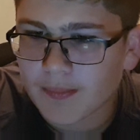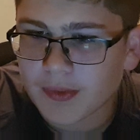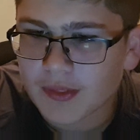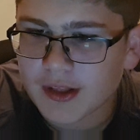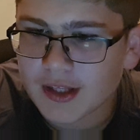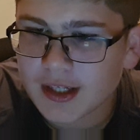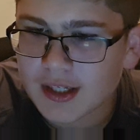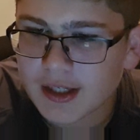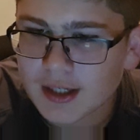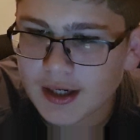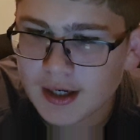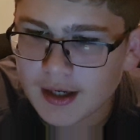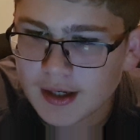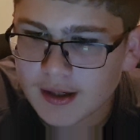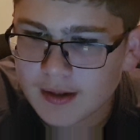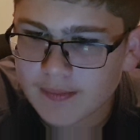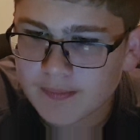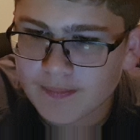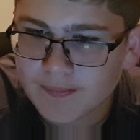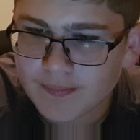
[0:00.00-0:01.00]
They
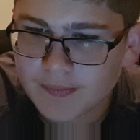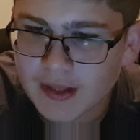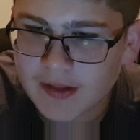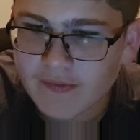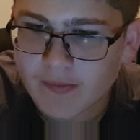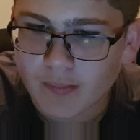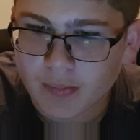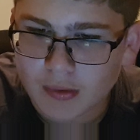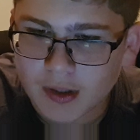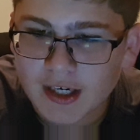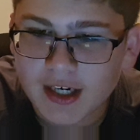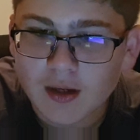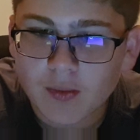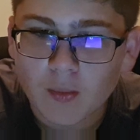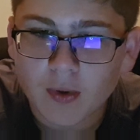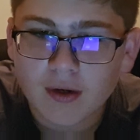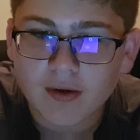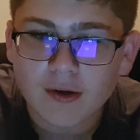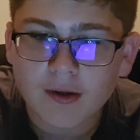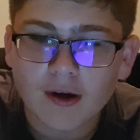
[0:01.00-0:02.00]
have a braided
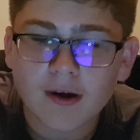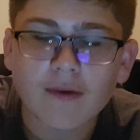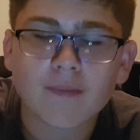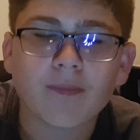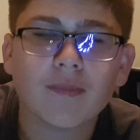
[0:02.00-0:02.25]
one now